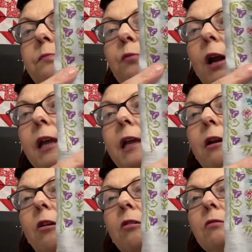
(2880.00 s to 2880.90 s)
right
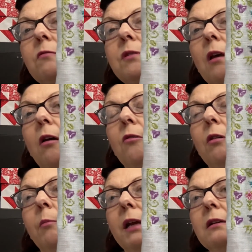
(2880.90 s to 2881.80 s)
here. So
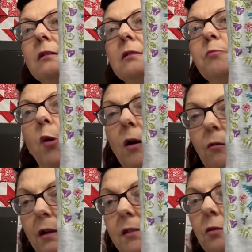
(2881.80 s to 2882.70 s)
I'm making good
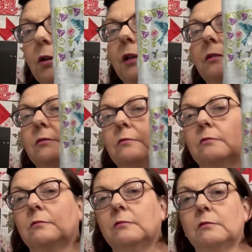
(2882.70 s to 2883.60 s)
progress on it.
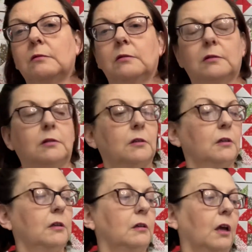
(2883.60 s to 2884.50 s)

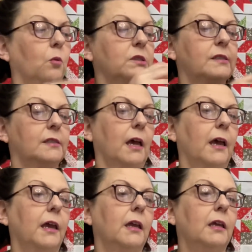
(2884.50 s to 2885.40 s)
I would
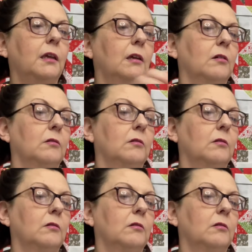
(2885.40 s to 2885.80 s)
say